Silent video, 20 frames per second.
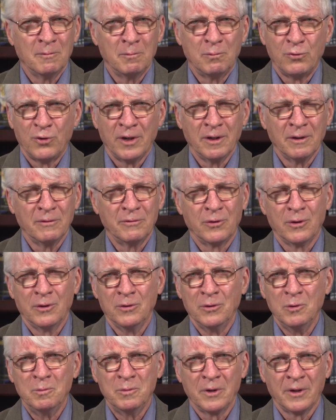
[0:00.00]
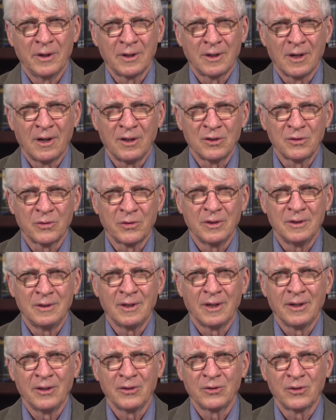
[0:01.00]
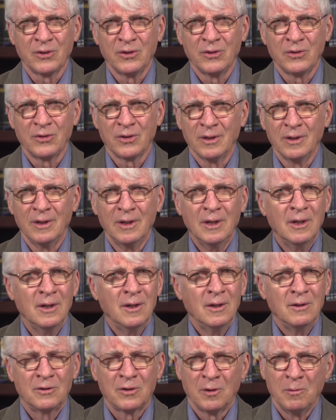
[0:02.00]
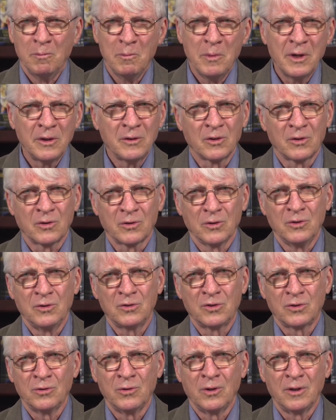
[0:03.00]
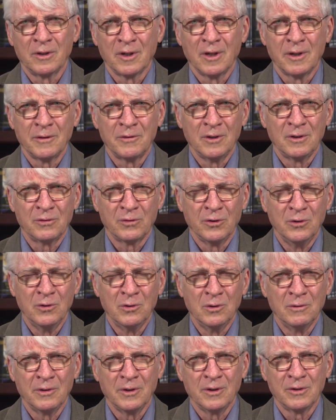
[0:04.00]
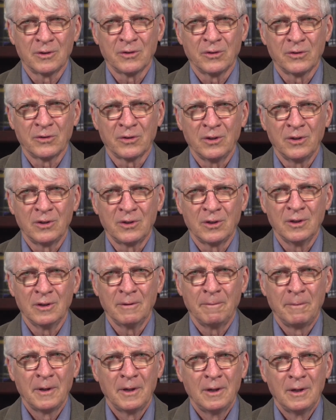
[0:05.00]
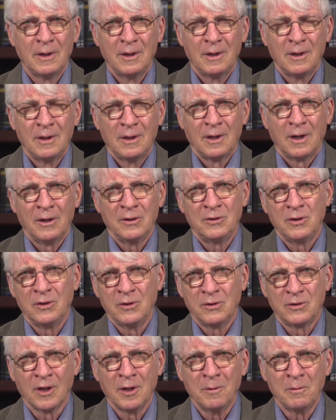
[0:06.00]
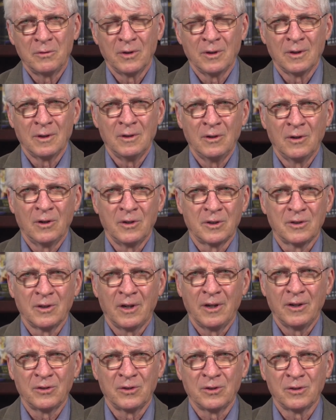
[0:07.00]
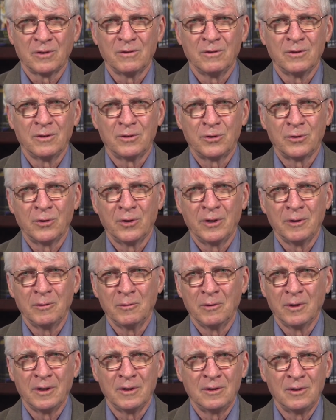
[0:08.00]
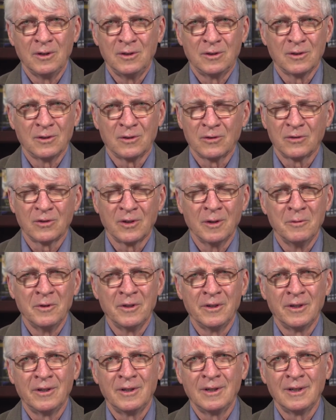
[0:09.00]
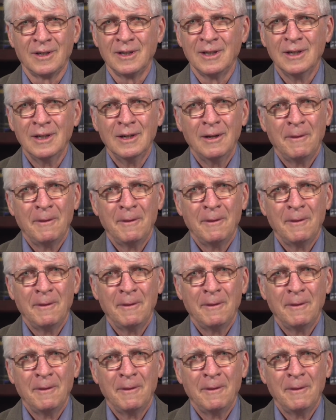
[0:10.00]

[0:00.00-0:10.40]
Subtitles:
praying for a new Pentecost for the diocese and tremendously strong efforts for new evangelization. I see the same thing in the Archdiocese of Detroit where I teach at the seminary.